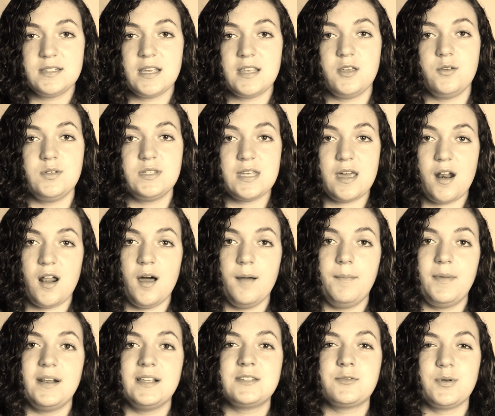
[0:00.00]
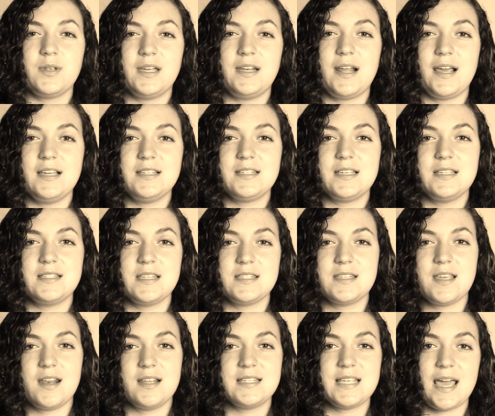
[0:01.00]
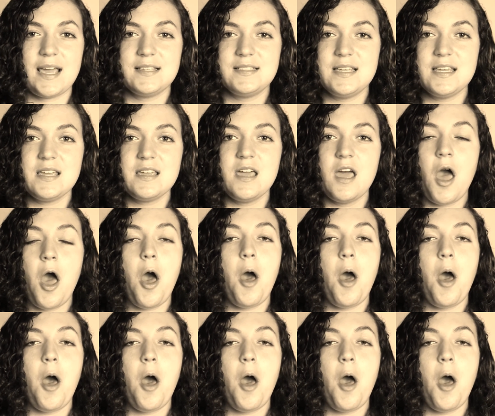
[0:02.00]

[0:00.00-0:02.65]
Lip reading: and you set up, and it's really nice because it's not as hectic,